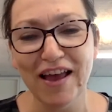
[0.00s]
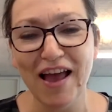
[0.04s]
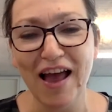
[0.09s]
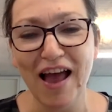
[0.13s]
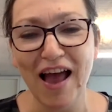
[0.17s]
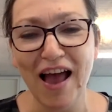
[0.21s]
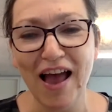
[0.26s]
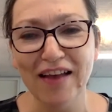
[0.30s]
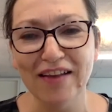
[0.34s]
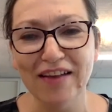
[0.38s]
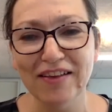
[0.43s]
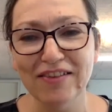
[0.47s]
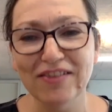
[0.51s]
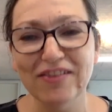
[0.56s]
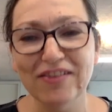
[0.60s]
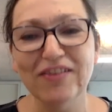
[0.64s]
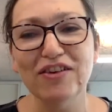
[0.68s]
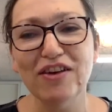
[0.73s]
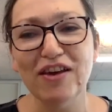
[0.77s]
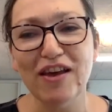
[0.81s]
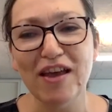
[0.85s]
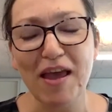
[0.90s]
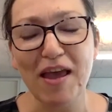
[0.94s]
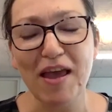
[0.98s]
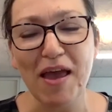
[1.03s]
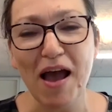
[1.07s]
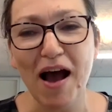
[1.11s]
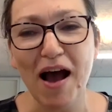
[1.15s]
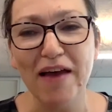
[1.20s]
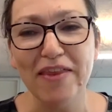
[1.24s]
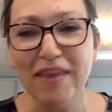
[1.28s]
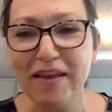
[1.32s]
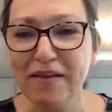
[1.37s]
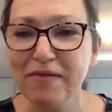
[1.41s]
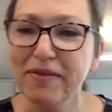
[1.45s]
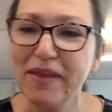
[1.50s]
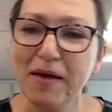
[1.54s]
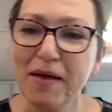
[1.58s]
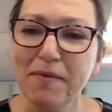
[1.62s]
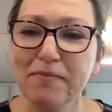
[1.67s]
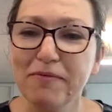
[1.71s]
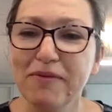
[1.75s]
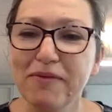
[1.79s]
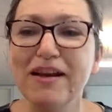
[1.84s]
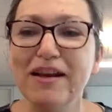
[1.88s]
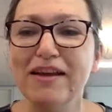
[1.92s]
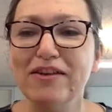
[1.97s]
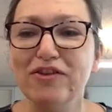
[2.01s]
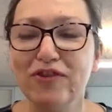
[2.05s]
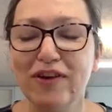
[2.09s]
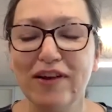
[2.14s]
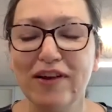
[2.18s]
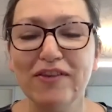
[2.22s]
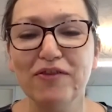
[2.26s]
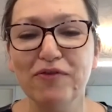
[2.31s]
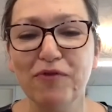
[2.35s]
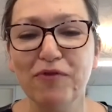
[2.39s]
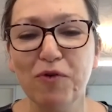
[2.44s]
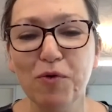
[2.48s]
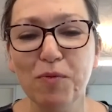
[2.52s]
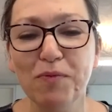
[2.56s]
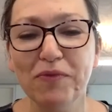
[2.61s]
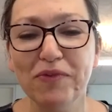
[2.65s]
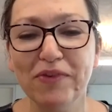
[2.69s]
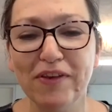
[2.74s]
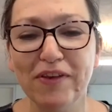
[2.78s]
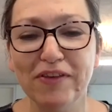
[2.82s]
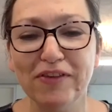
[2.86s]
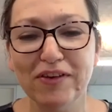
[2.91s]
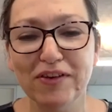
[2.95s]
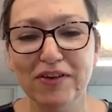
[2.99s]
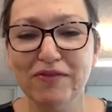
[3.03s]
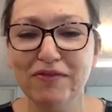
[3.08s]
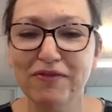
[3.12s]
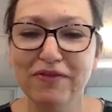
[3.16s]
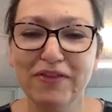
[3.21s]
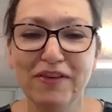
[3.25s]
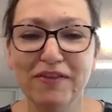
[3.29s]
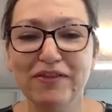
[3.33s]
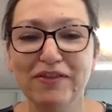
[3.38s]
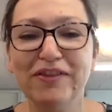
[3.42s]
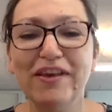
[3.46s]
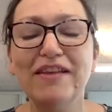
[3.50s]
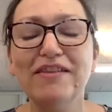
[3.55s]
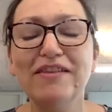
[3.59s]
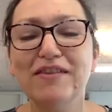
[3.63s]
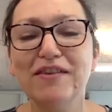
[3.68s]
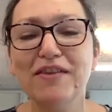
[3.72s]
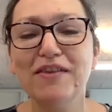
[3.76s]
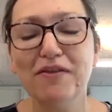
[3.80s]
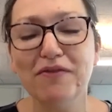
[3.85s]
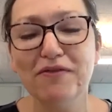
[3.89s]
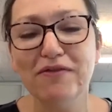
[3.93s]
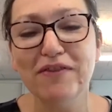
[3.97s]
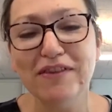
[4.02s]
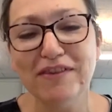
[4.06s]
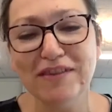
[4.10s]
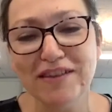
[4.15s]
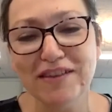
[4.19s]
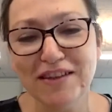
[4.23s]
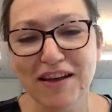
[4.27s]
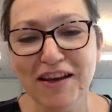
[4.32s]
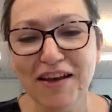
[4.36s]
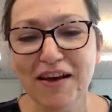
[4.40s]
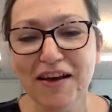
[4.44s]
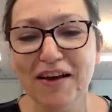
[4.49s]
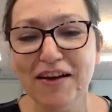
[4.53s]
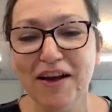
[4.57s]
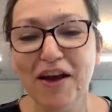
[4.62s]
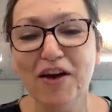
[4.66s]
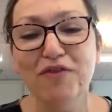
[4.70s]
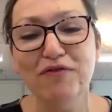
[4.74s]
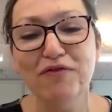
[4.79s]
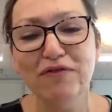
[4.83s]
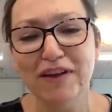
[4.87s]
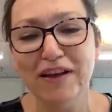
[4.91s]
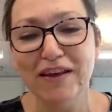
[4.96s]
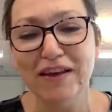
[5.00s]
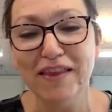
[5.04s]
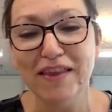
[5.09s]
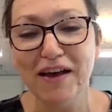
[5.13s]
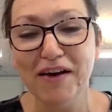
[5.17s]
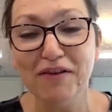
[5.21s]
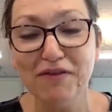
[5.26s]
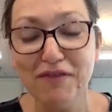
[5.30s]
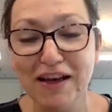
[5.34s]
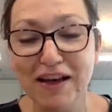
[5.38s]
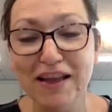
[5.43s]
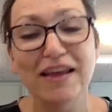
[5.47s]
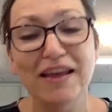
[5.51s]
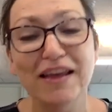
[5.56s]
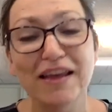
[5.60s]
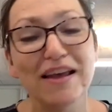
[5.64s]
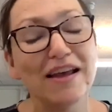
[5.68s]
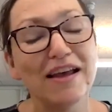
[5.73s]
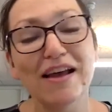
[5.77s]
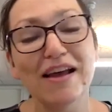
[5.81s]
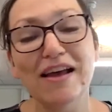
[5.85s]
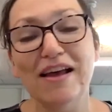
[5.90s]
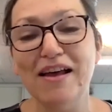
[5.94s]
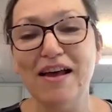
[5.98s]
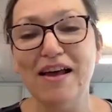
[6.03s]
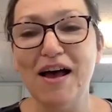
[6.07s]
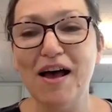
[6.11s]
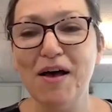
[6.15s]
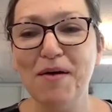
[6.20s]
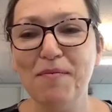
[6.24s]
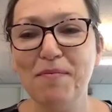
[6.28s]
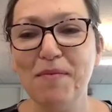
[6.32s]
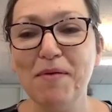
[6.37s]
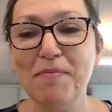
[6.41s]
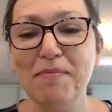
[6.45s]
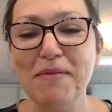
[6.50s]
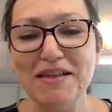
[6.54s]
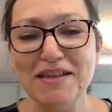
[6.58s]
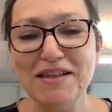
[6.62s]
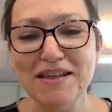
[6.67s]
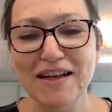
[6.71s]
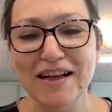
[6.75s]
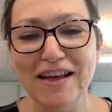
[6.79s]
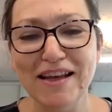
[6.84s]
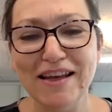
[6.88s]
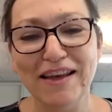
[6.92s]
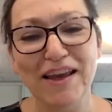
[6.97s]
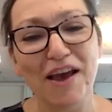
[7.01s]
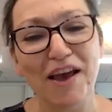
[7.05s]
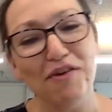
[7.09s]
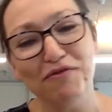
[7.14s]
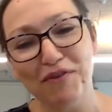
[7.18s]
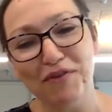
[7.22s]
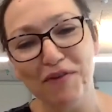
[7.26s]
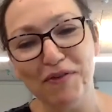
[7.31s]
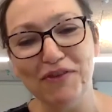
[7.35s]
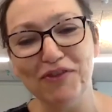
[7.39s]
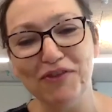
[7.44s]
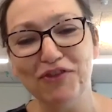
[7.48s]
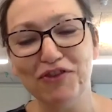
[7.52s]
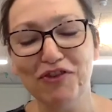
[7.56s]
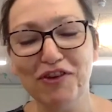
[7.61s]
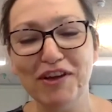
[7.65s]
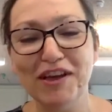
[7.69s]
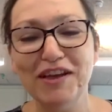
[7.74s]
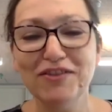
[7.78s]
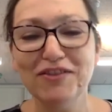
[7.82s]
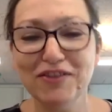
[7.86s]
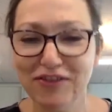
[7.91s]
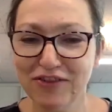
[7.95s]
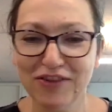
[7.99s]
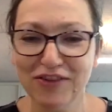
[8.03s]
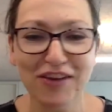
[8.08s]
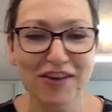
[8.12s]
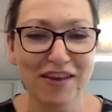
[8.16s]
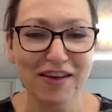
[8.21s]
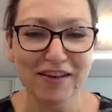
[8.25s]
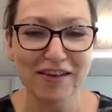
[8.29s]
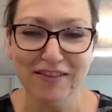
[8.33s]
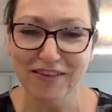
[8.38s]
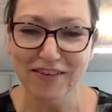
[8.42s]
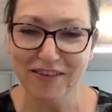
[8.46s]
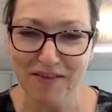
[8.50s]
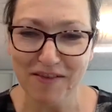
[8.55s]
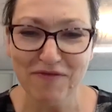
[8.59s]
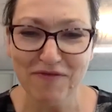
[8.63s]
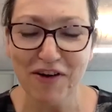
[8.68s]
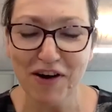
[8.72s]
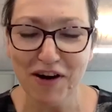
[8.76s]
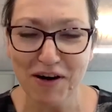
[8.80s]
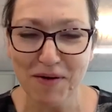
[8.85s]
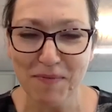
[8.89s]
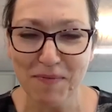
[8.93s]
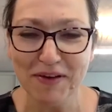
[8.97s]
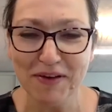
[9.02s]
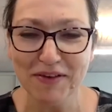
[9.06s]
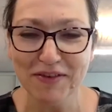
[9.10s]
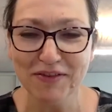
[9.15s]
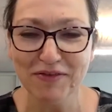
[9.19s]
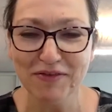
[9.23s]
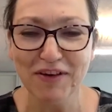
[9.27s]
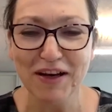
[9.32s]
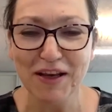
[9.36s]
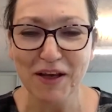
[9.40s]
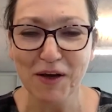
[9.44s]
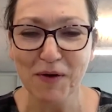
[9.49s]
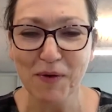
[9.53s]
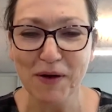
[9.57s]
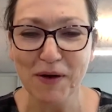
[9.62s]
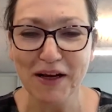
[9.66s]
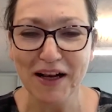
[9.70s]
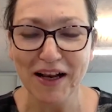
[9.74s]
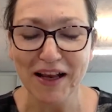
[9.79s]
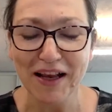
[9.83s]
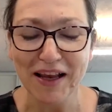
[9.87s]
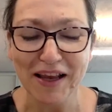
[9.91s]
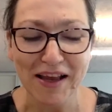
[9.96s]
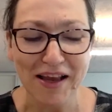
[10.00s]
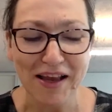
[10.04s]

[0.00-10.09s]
And I think that really transforms the sort of the sense of the visitor, and hopefully they'll really immediately go from the street to this environment really quickly.